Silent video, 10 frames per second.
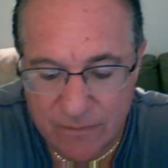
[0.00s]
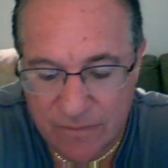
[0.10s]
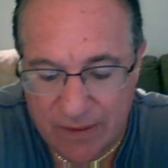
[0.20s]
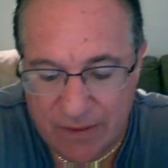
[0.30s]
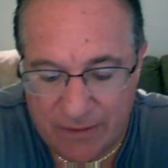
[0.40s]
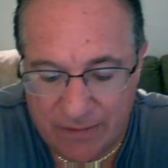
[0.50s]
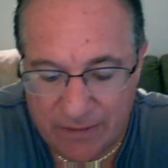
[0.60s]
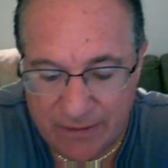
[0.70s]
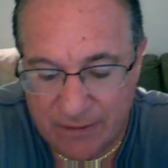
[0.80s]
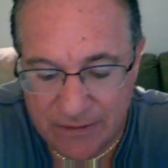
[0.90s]

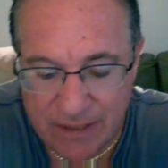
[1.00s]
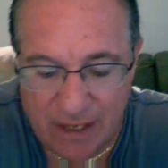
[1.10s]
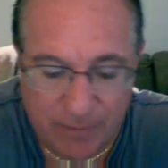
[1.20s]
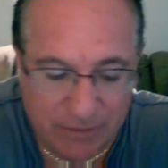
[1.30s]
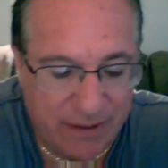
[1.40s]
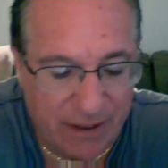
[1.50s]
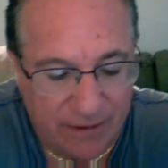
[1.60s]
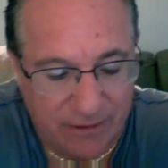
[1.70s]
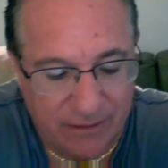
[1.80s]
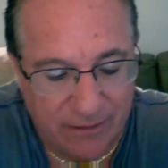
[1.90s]
Another example
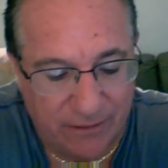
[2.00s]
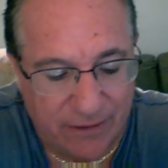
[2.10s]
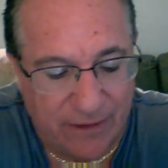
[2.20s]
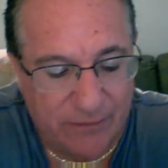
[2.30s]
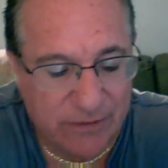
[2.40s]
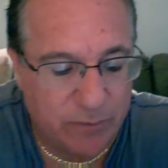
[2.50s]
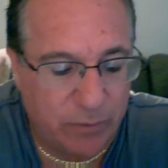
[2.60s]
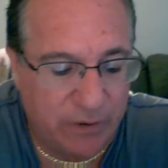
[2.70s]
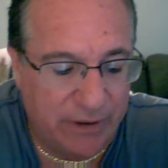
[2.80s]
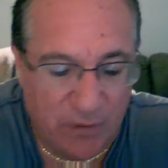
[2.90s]
today, LA was
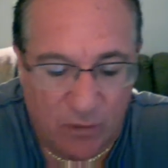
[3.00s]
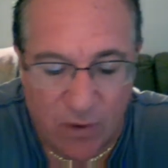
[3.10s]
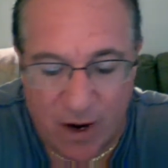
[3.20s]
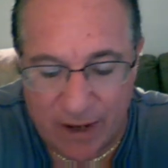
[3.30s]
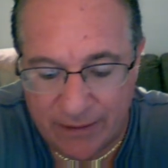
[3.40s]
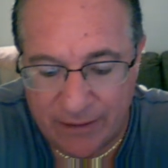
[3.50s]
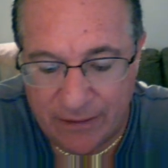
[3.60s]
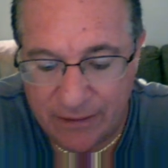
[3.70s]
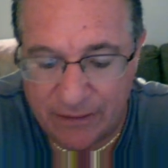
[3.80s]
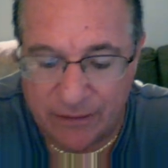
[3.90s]
playing
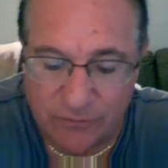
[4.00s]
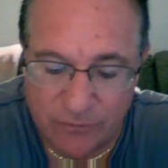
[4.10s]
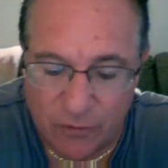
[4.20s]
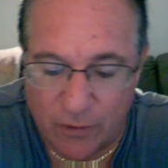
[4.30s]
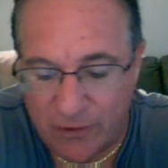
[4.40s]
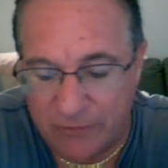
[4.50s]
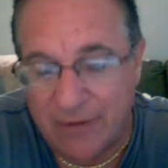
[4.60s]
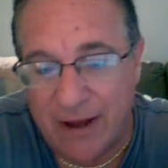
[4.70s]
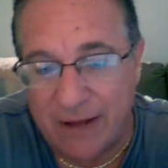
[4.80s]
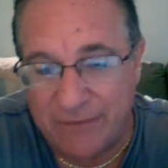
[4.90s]
Milwaukee. Hill,
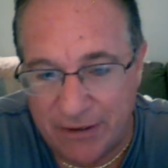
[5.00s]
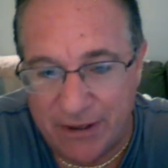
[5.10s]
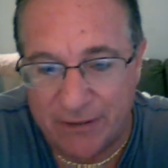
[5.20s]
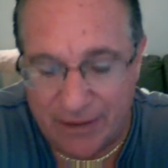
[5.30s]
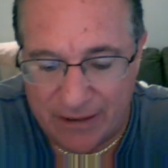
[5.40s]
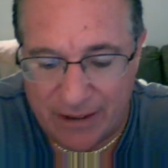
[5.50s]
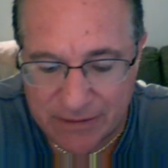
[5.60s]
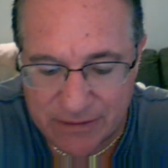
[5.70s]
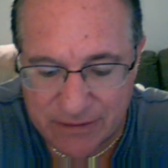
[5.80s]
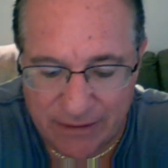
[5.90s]
4.5 ERA the
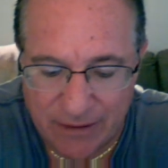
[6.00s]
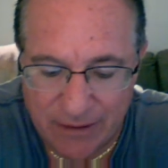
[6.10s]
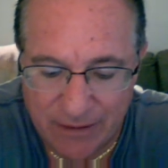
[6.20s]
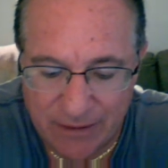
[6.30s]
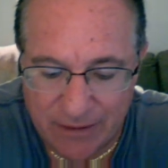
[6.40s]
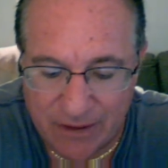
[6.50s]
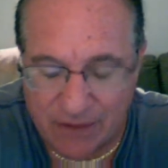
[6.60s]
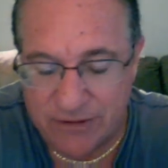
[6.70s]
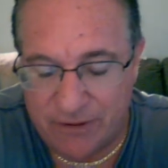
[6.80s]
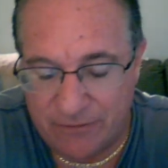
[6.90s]
last 3.
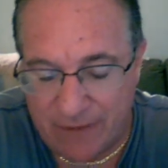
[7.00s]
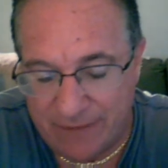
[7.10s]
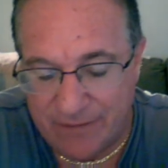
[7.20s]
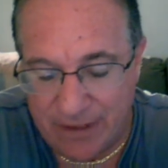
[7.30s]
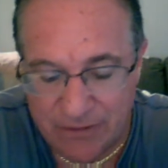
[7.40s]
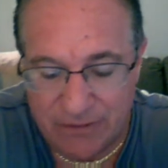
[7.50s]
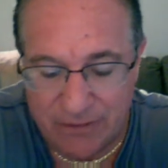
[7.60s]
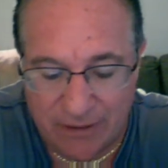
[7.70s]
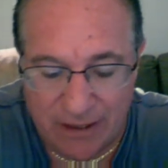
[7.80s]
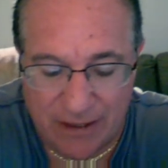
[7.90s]
Garza, 5.82
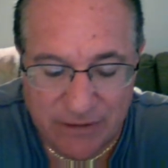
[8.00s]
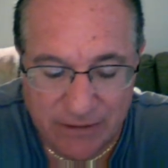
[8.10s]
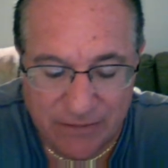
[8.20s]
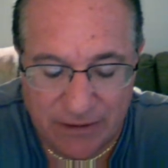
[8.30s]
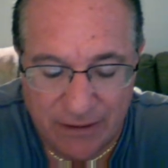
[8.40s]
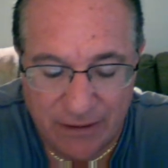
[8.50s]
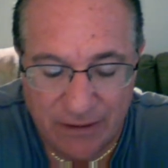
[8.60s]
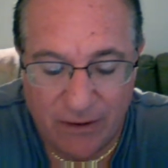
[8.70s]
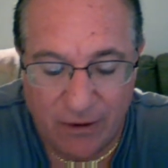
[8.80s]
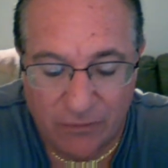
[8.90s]
the last 3.
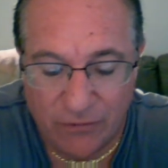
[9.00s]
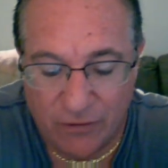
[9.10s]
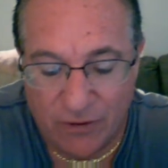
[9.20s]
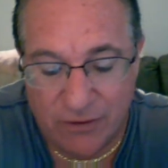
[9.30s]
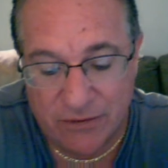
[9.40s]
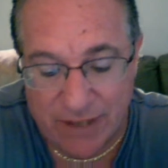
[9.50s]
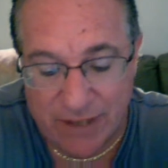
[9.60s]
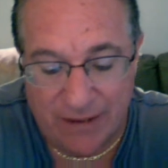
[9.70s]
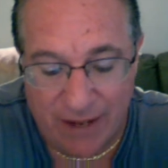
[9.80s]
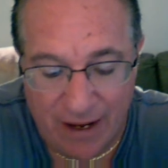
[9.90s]
Over-unders
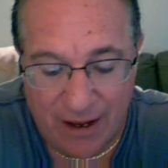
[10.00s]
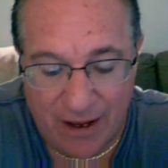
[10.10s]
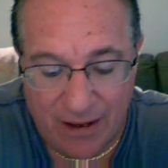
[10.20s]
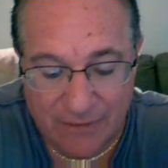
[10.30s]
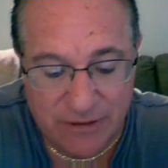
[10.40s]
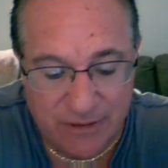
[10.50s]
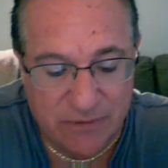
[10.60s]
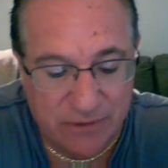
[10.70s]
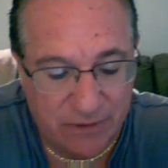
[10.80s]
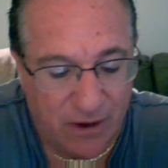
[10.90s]
8.5
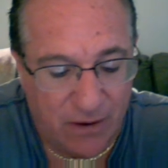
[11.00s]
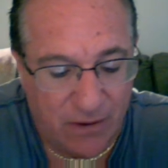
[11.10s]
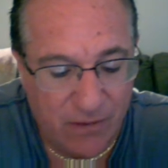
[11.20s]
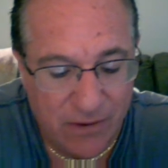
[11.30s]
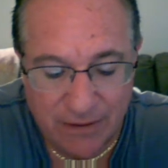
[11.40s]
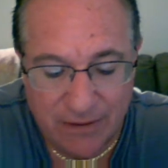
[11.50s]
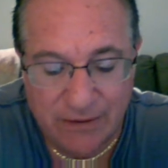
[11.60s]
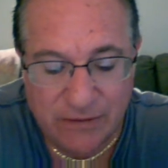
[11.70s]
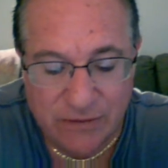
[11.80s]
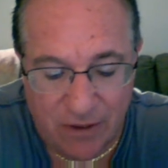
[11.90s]
seems low.
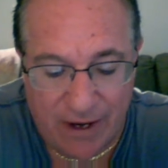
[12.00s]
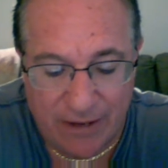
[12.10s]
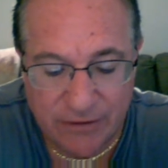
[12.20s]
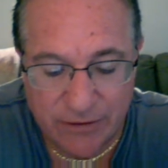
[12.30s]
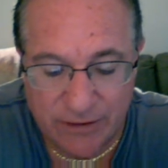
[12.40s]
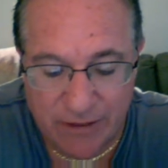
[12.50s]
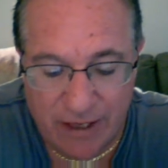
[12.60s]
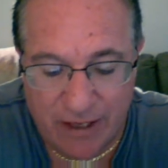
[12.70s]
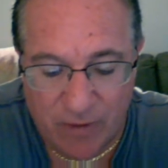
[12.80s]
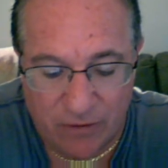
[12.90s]
So I took the
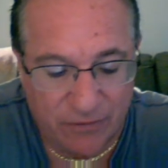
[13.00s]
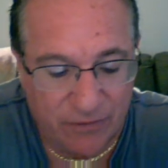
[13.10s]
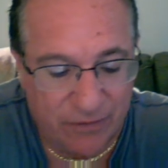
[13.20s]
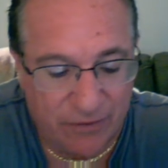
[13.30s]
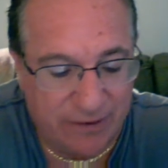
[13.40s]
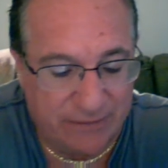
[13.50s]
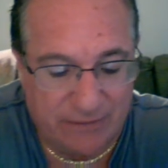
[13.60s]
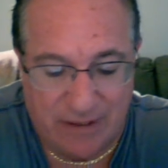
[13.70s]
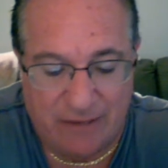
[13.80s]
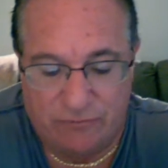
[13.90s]
game over,
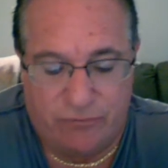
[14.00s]
and